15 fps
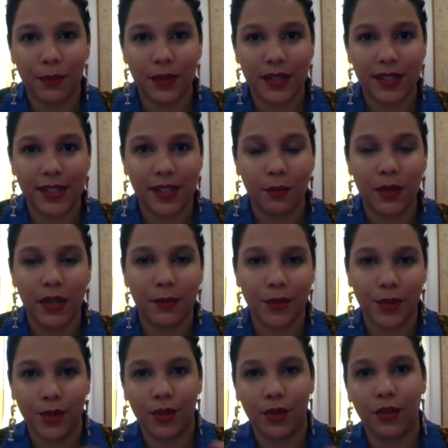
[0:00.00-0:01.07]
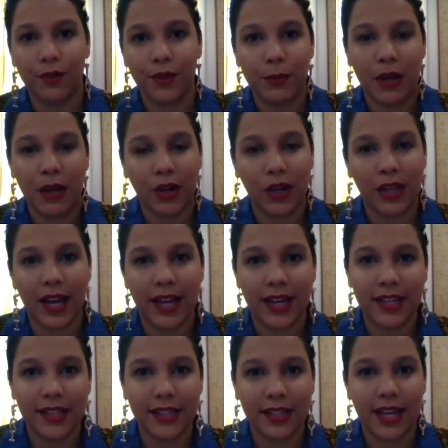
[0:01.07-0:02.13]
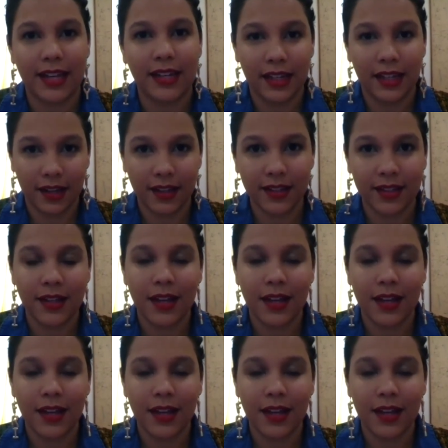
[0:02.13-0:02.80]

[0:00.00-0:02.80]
still be able to serve smaller clients that need us,